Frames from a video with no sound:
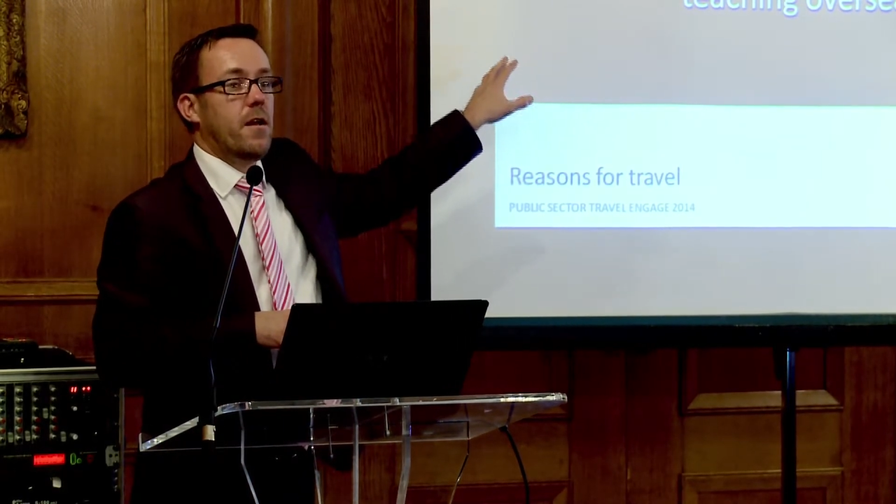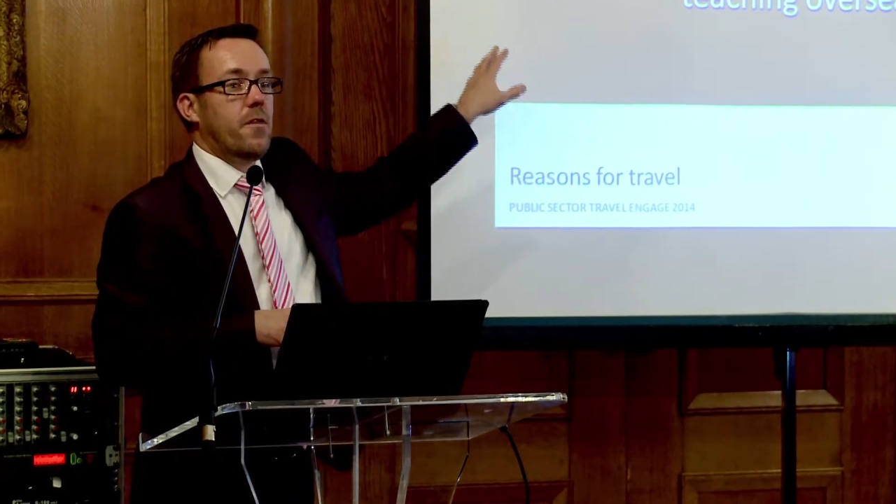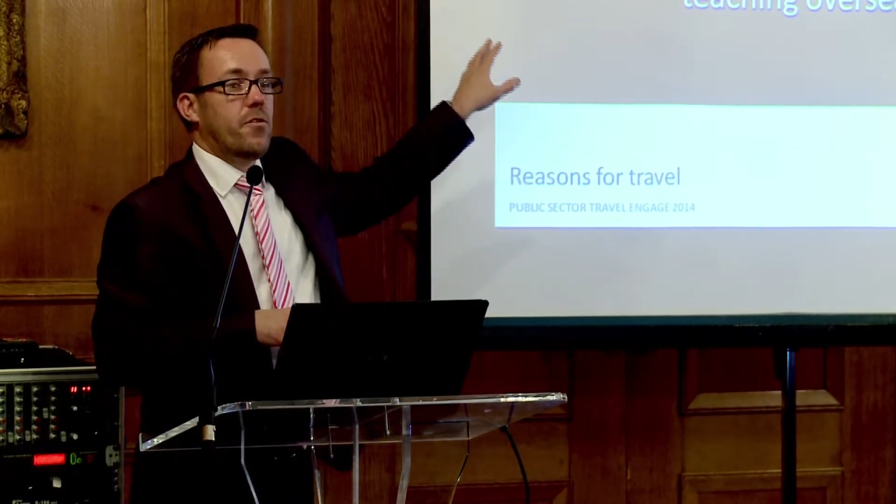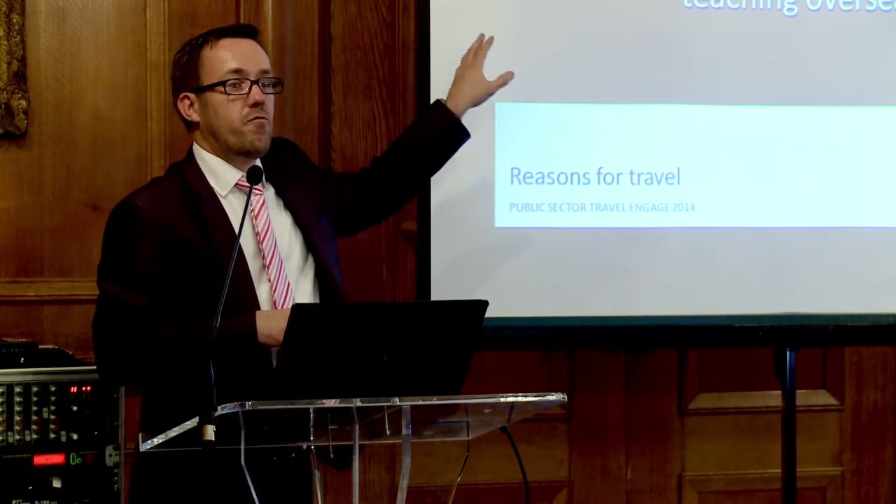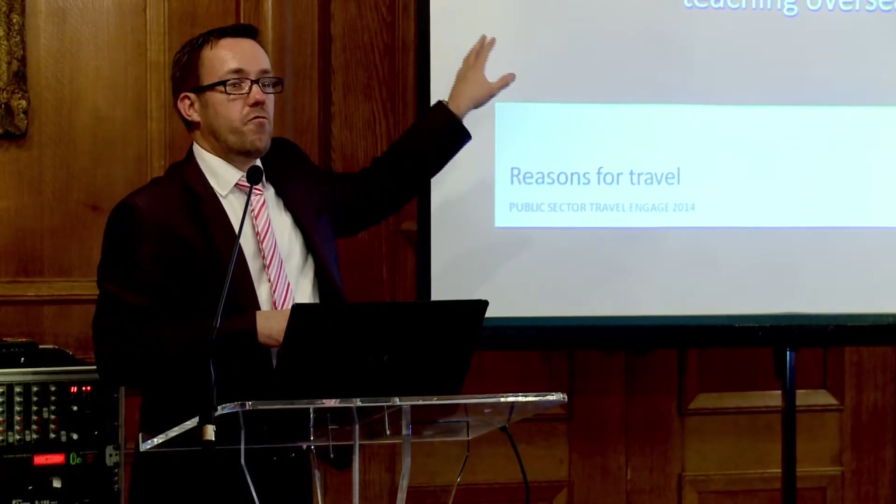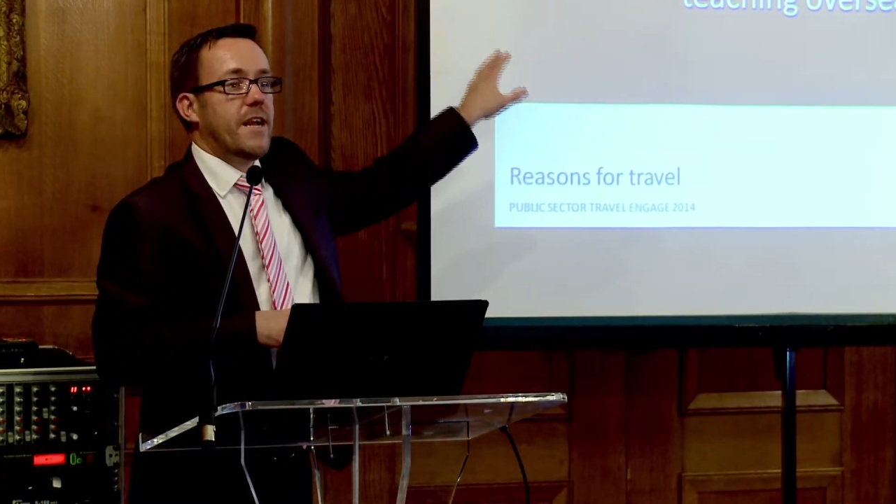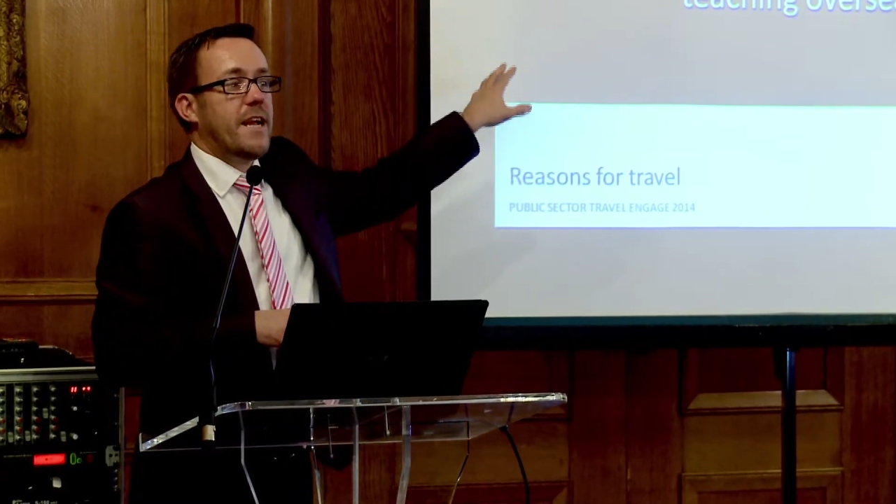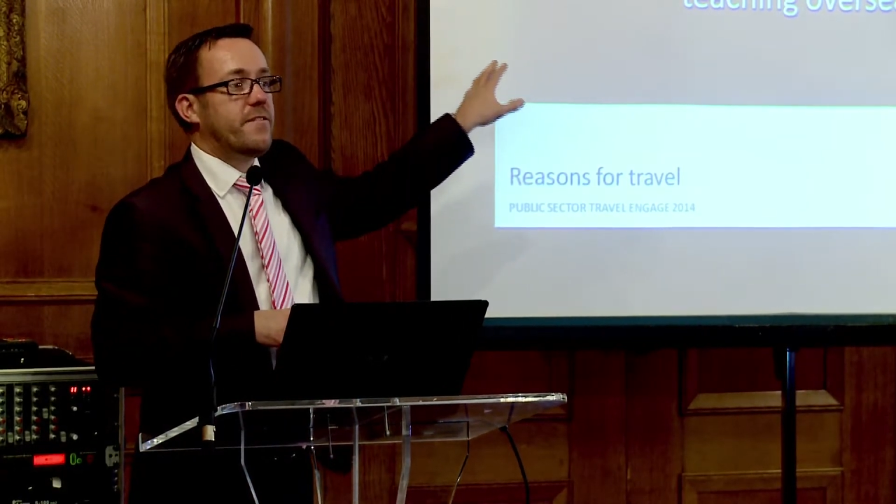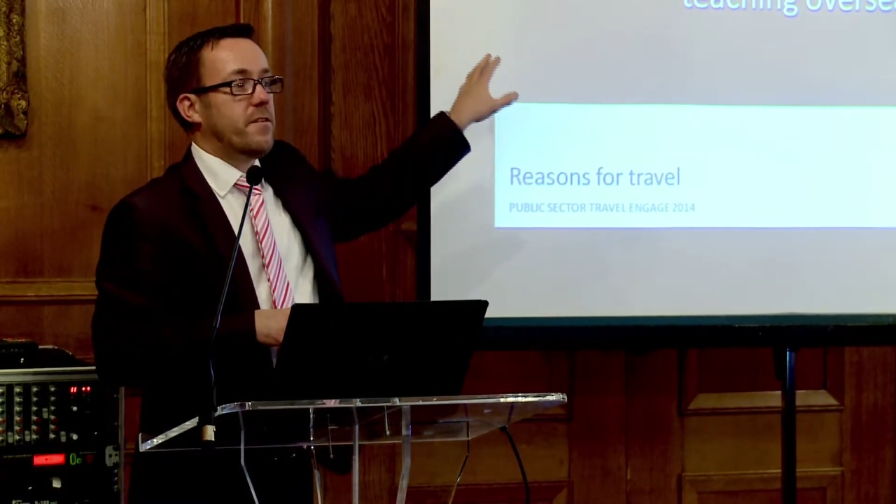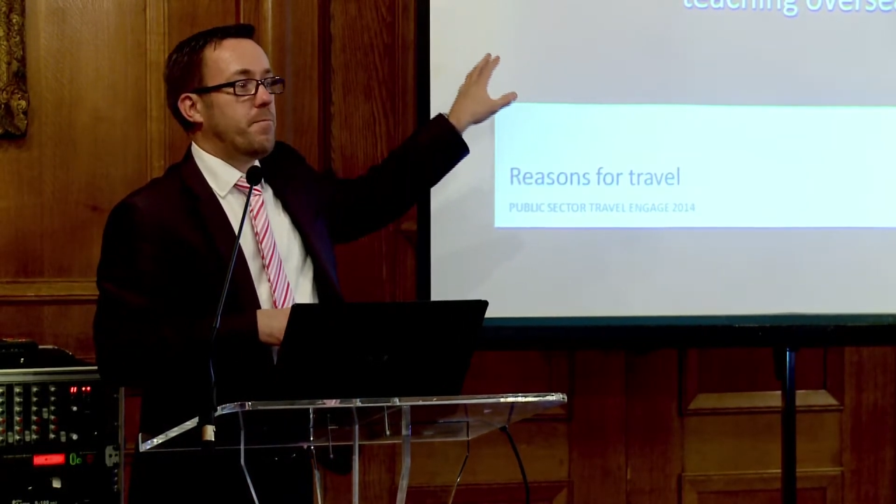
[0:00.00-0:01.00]
the
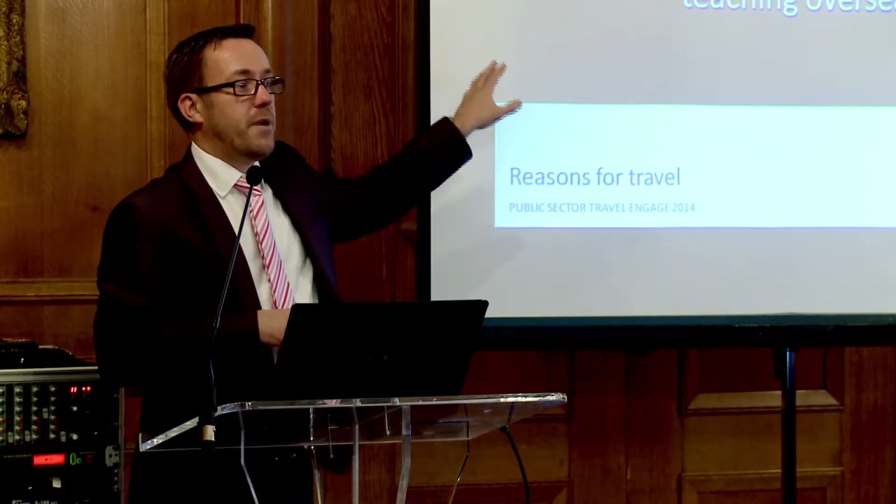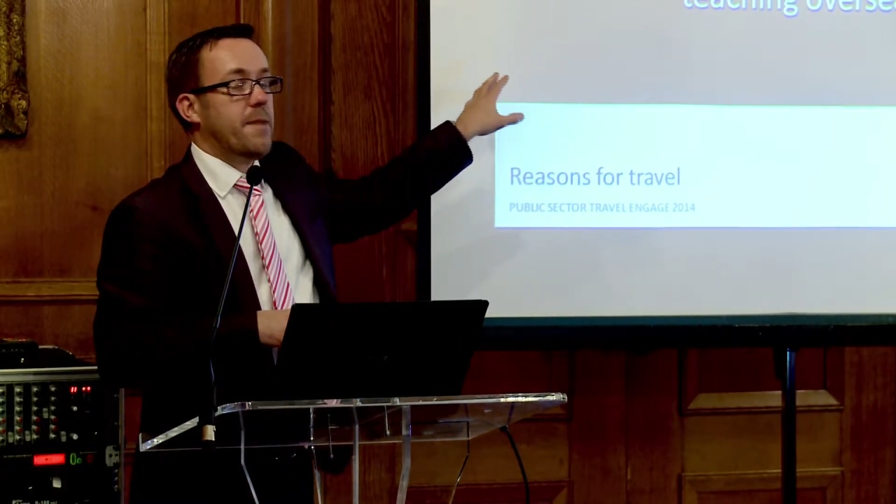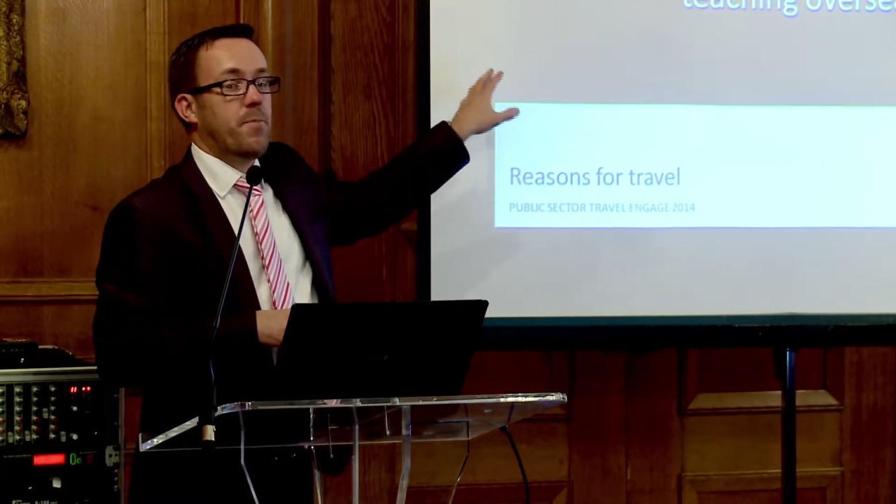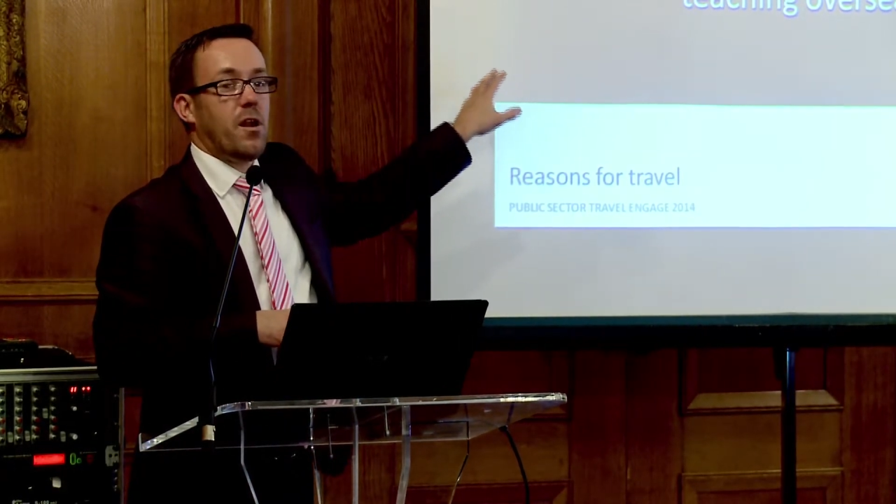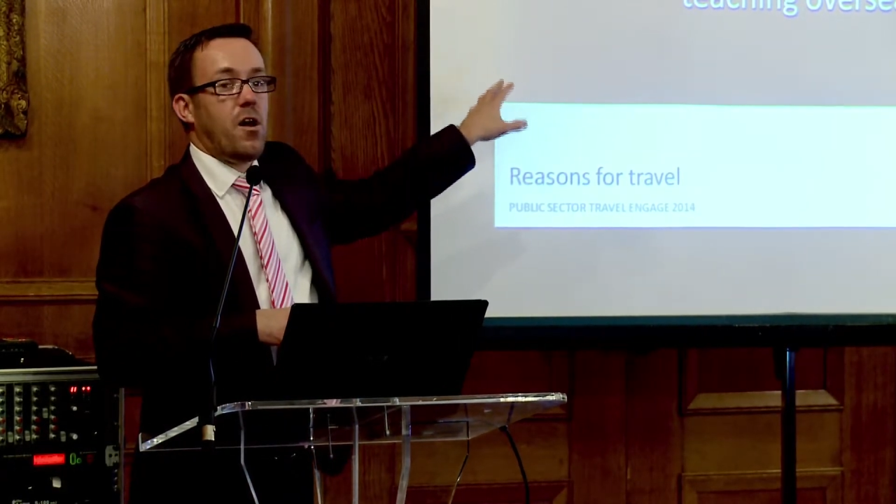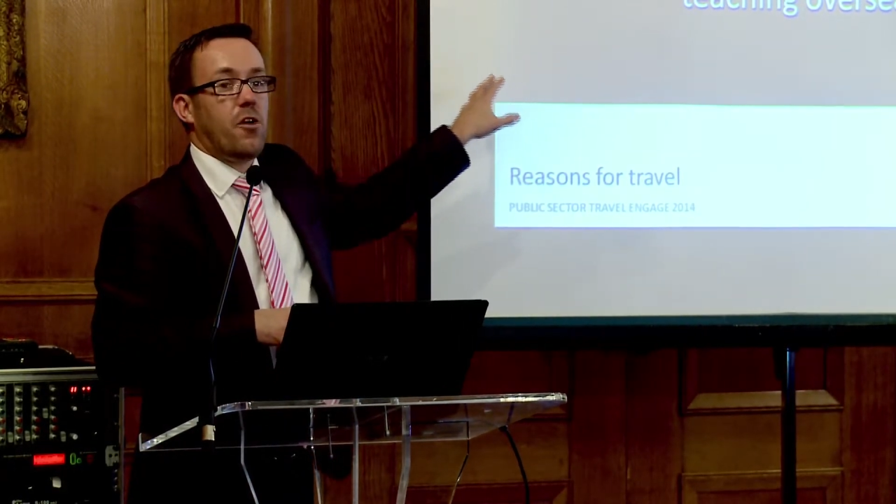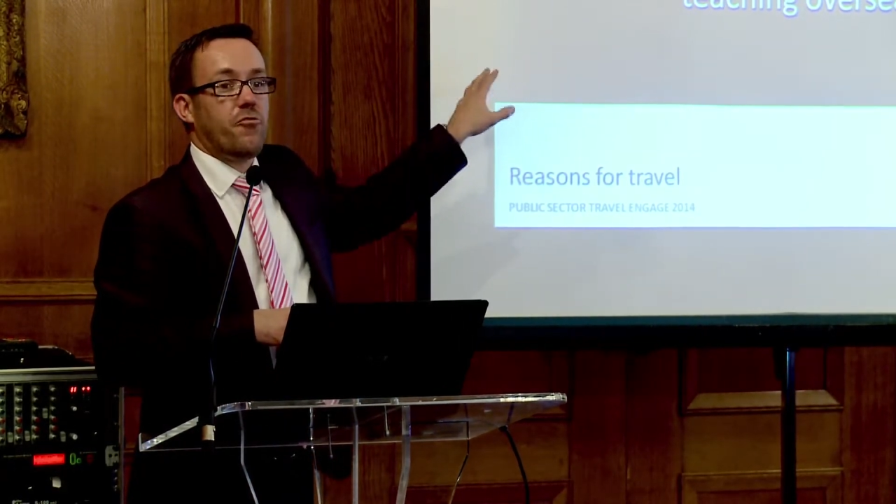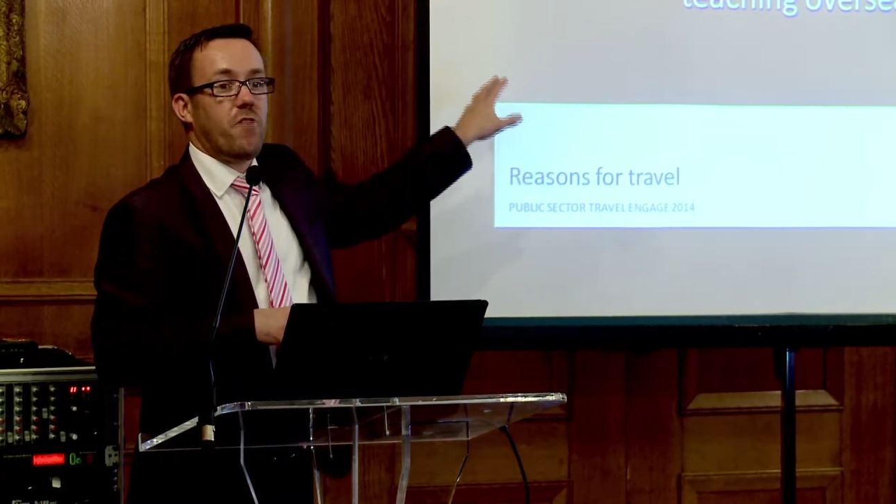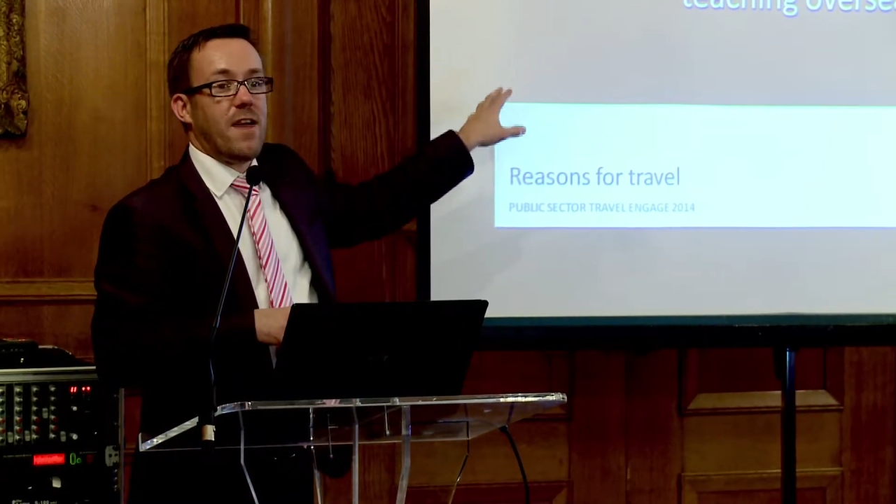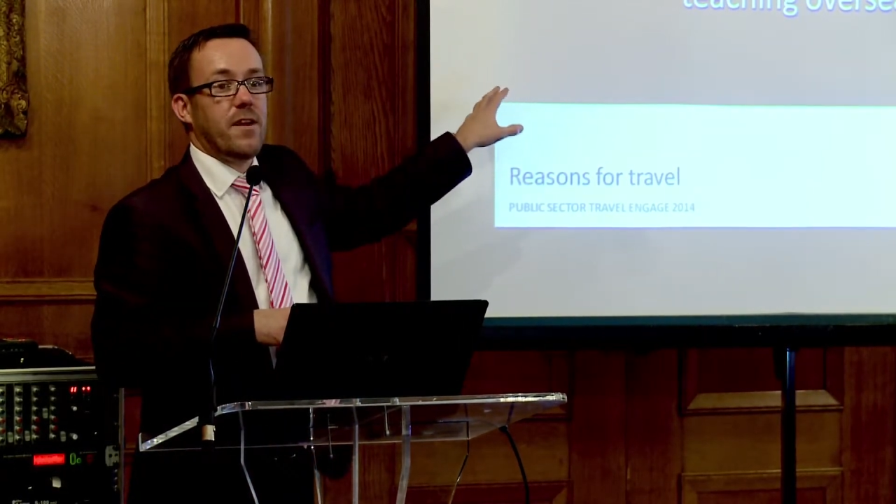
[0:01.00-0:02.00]
reason people are
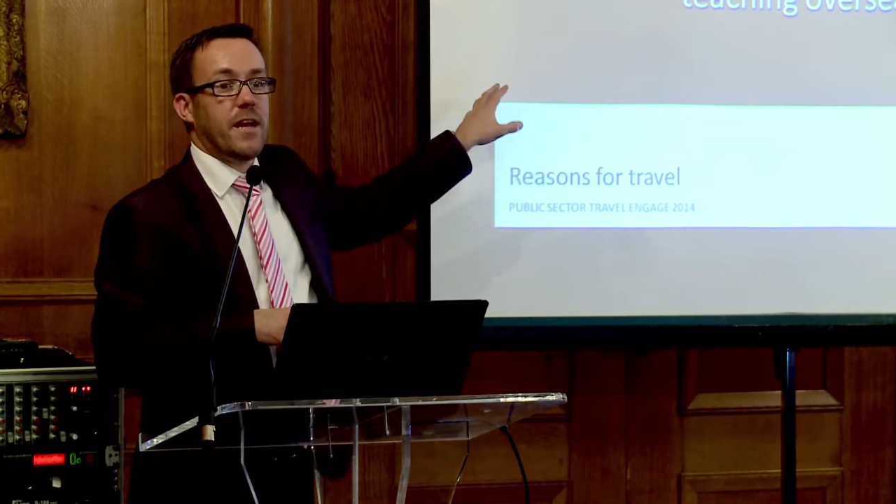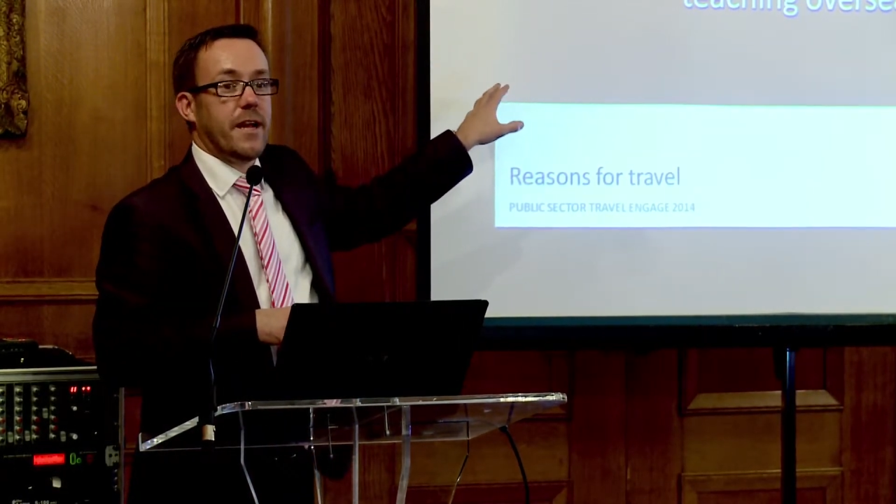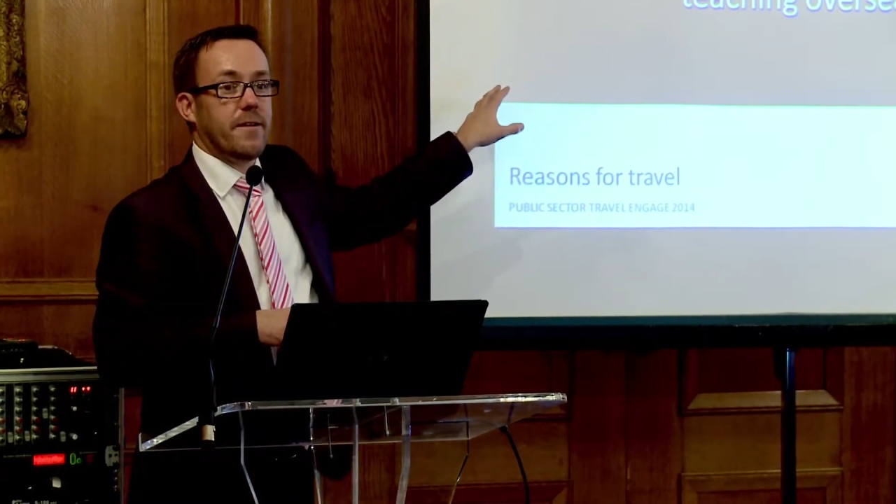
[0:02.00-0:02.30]
travelling?